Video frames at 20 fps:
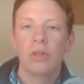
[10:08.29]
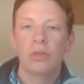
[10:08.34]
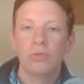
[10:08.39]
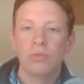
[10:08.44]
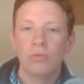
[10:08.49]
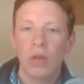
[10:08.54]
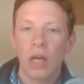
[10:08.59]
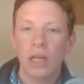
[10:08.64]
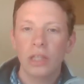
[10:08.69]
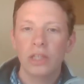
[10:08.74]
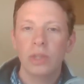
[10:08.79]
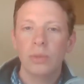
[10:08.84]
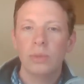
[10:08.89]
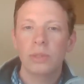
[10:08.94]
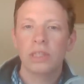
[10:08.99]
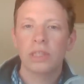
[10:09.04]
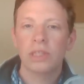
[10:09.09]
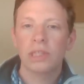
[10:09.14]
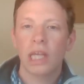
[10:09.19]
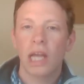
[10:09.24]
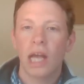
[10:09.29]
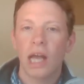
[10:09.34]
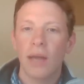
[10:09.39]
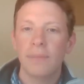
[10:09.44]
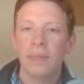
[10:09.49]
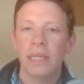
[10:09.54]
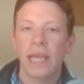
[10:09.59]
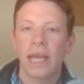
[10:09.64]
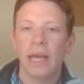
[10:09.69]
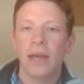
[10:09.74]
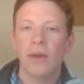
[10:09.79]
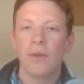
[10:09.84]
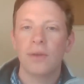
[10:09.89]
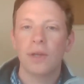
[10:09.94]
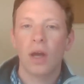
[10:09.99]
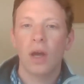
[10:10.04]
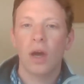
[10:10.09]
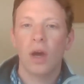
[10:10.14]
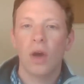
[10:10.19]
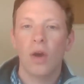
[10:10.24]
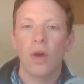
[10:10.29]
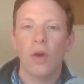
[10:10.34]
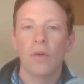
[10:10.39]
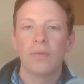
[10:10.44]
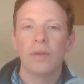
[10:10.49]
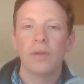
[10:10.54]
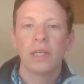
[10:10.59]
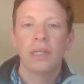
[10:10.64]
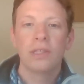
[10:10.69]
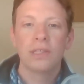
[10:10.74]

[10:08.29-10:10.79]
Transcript: Russia, which is coming out of